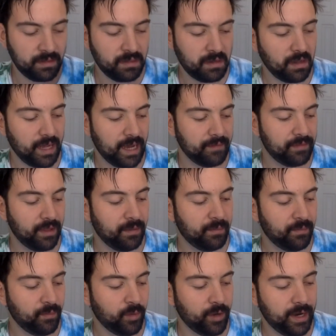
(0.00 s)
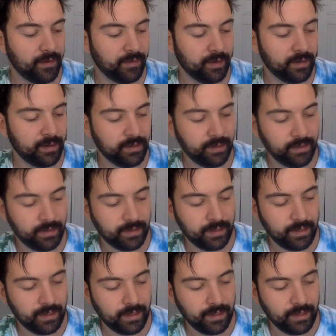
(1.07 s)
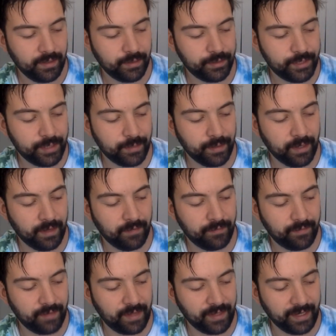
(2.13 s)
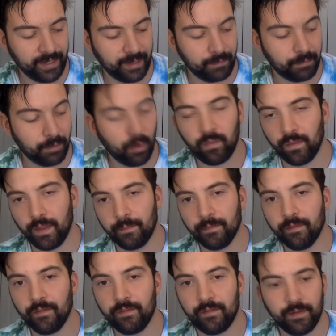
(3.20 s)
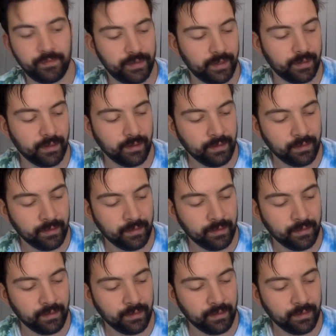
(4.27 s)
I'll have them. Whatever. They're cheap enough. I think I got both of them for 15.